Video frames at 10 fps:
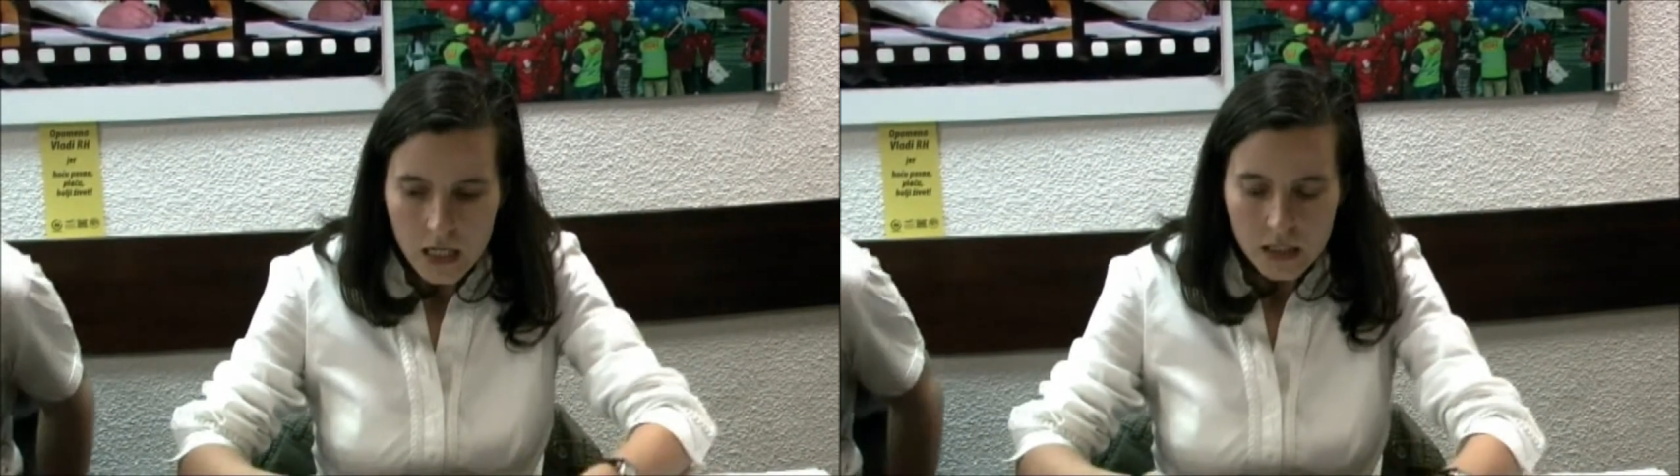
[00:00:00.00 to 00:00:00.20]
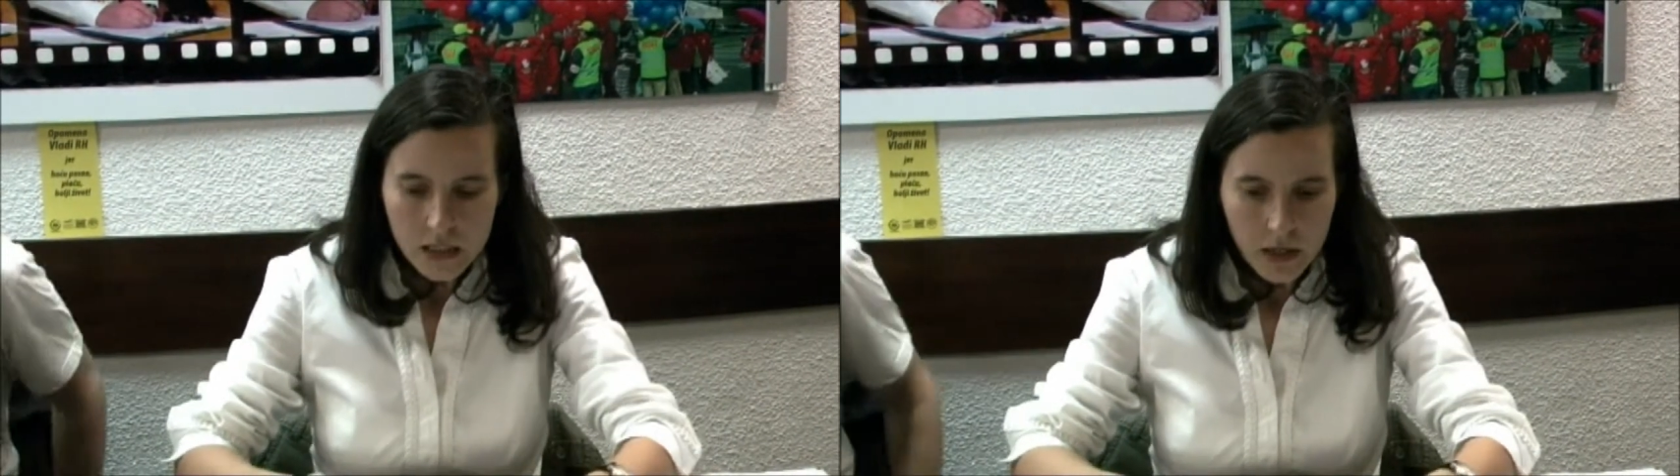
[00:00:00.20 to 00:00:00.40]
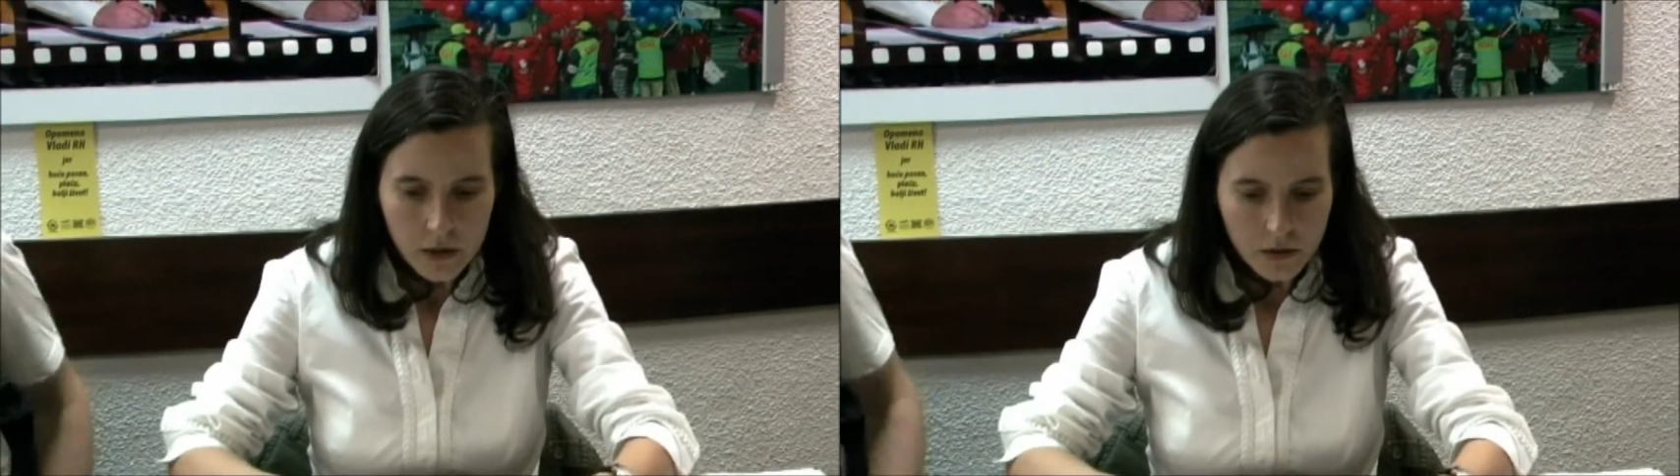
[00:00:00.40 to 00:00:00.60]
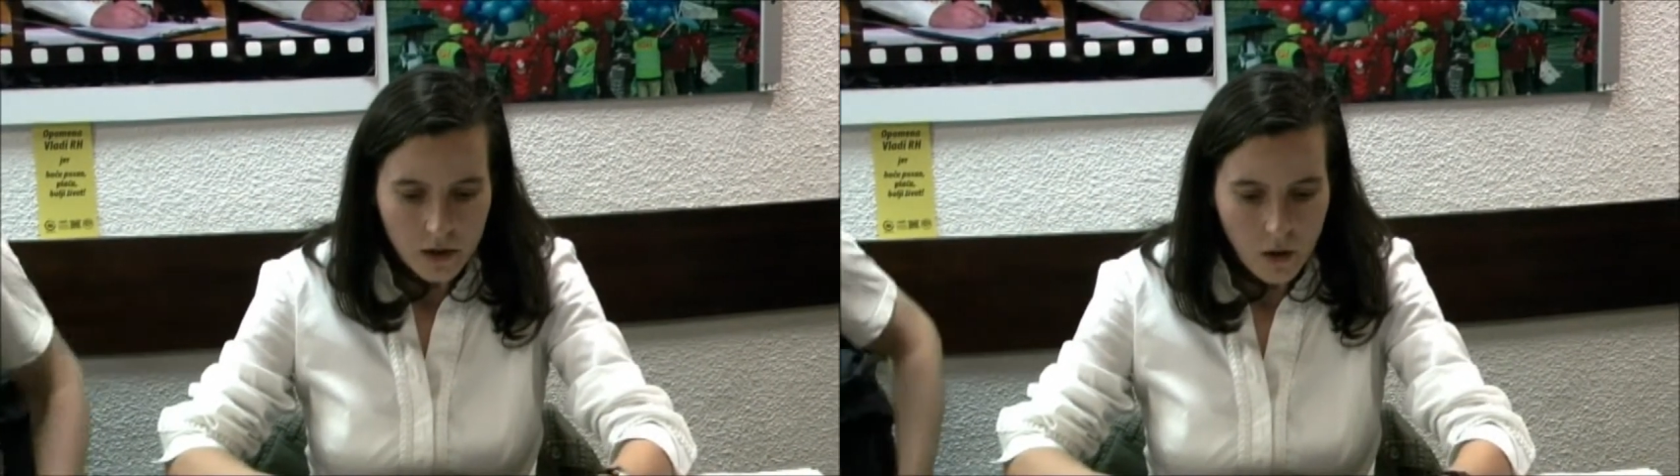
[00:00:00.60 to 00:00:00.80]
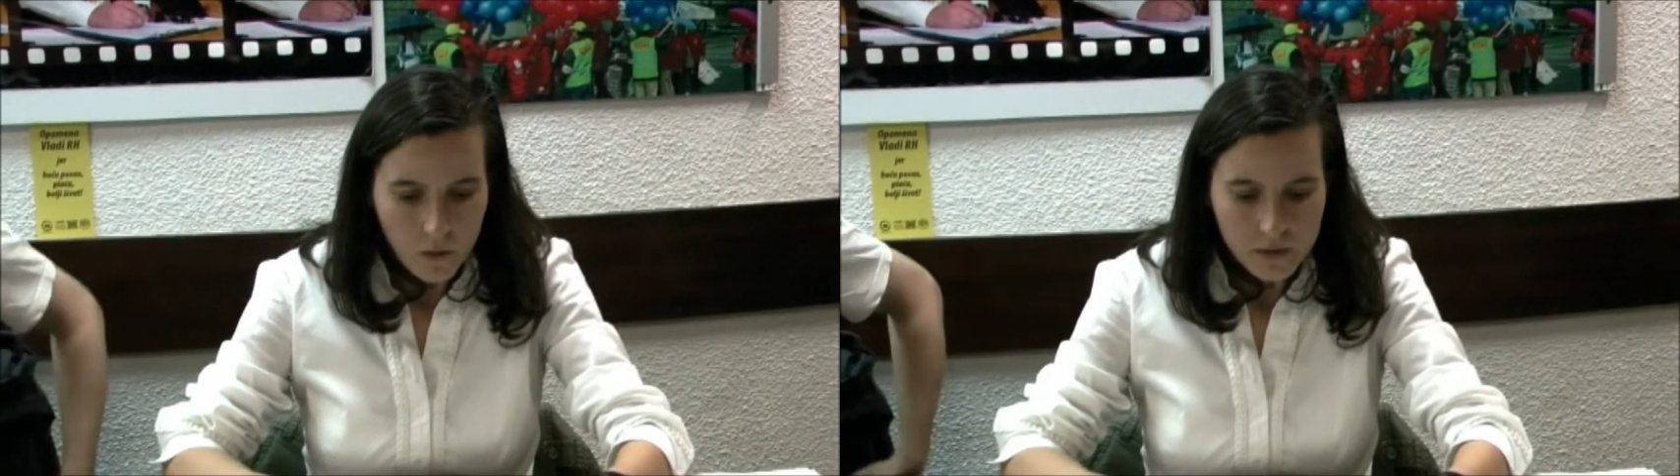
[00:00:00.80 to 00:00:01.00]
So
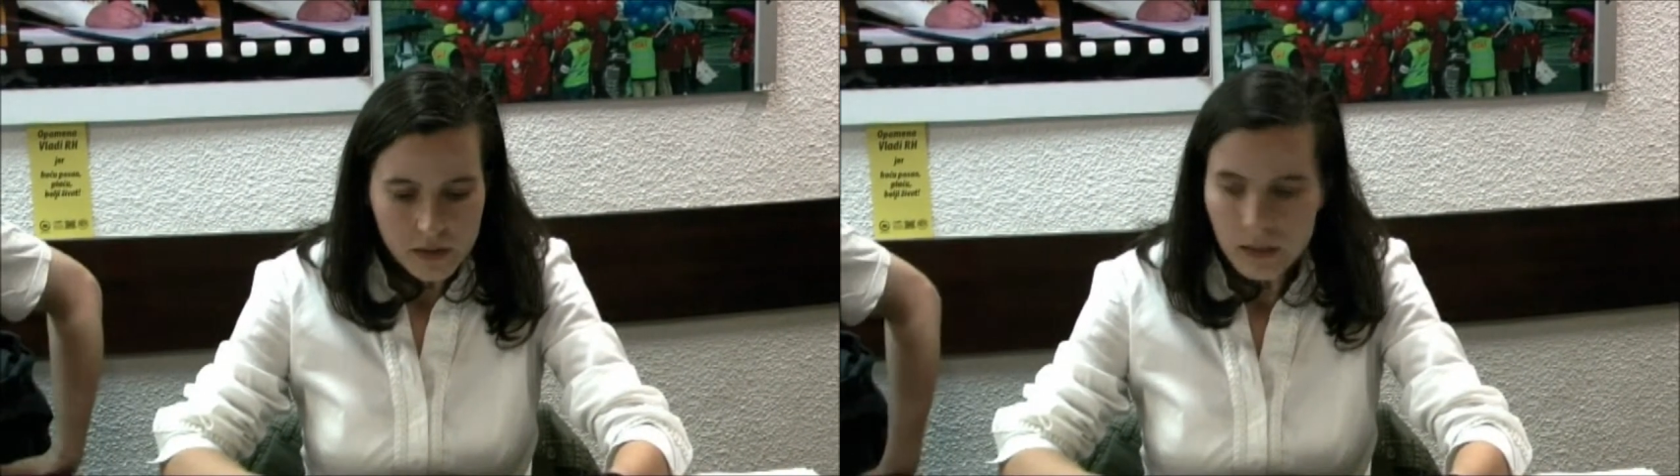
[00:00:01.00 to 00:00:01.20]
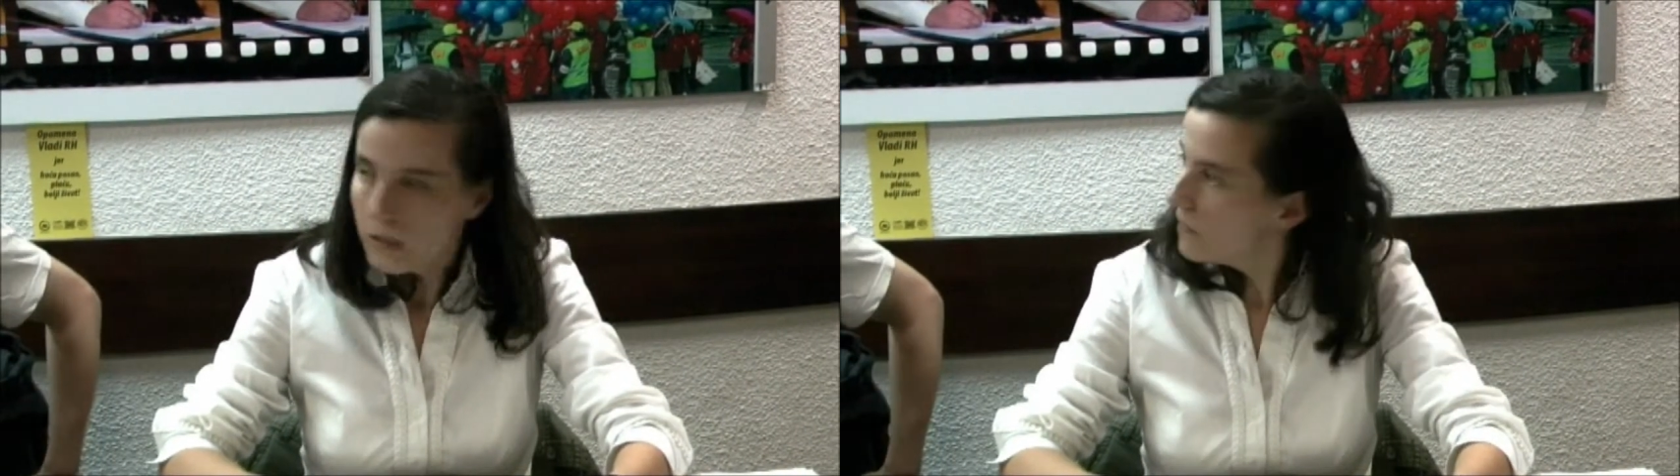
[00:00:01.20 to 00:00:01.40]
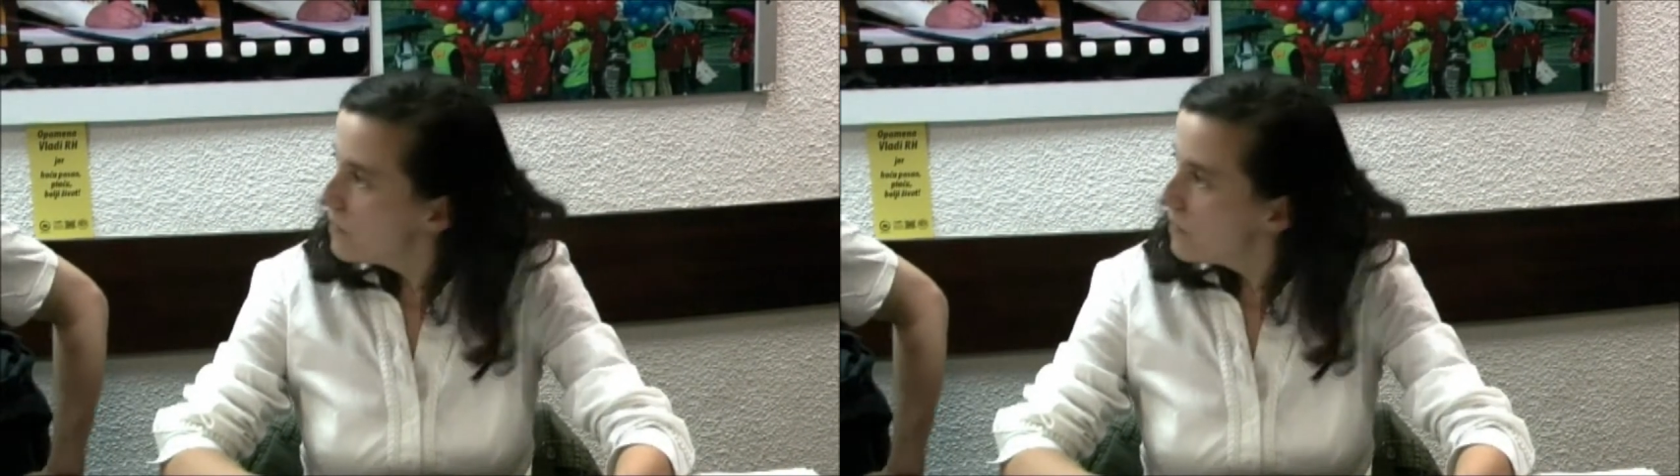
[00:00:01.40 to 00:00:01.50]
obviously,